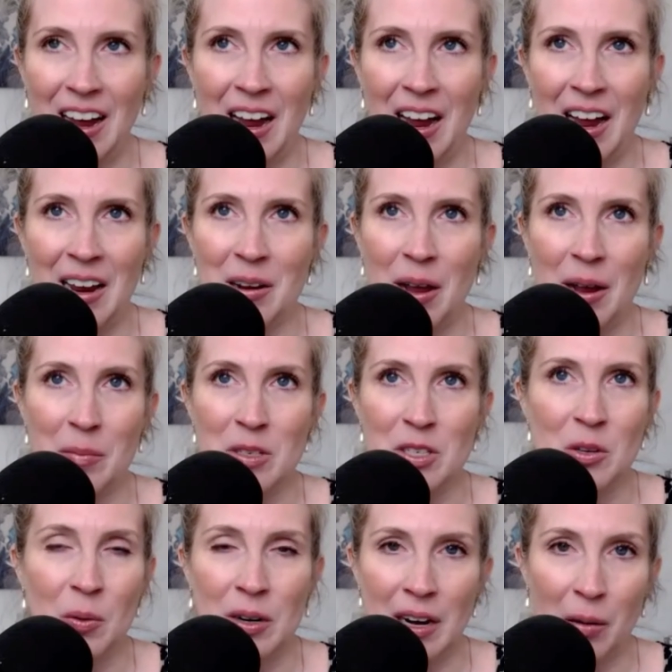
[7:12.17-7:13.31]
I'm
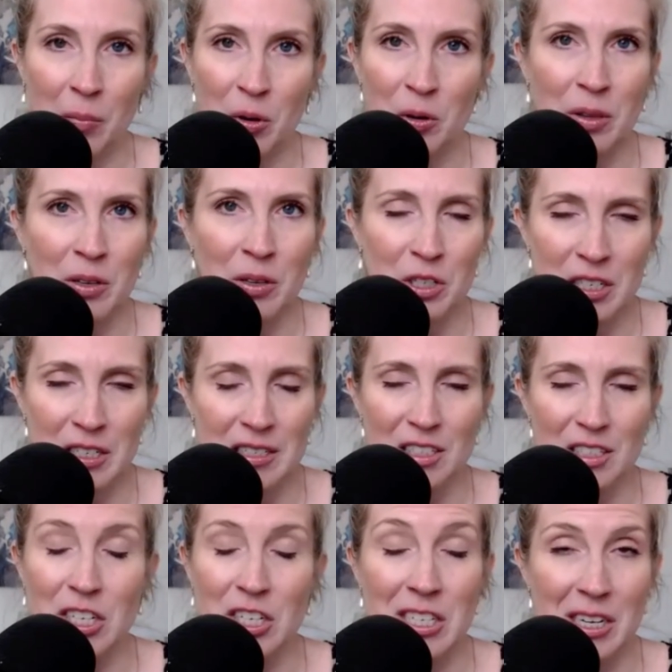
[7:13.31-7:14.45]
so enamored with her.
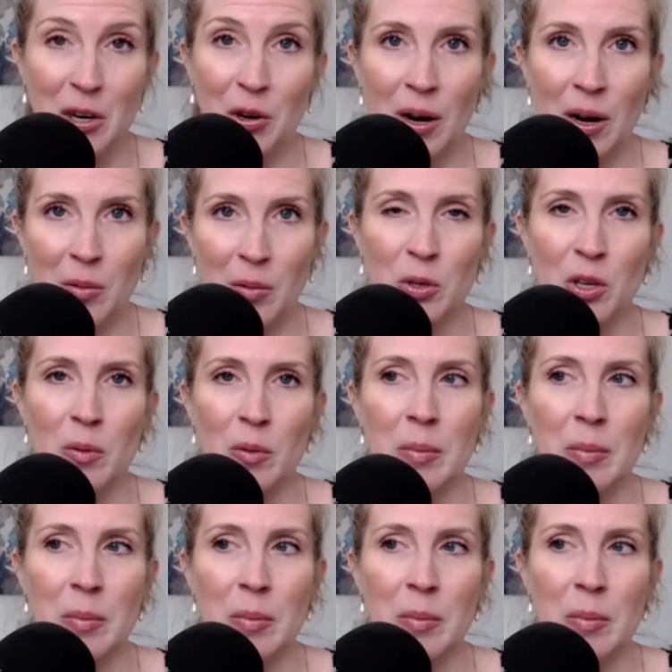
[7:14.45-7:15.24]
She's an incredible human